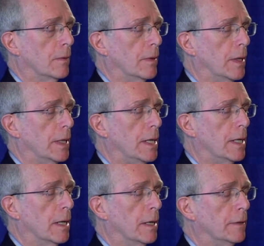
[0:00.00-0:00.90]
without any
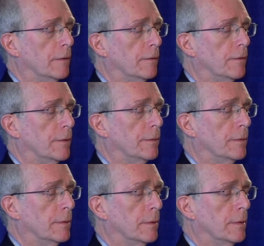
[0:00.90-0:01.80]
kind of
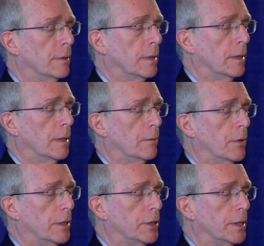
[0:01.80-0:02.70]

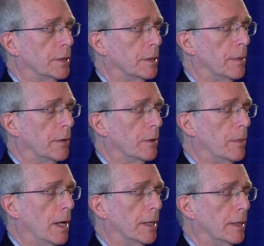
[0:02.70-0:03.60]
prejudice about the
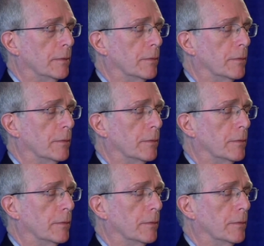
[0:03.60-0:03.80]
body,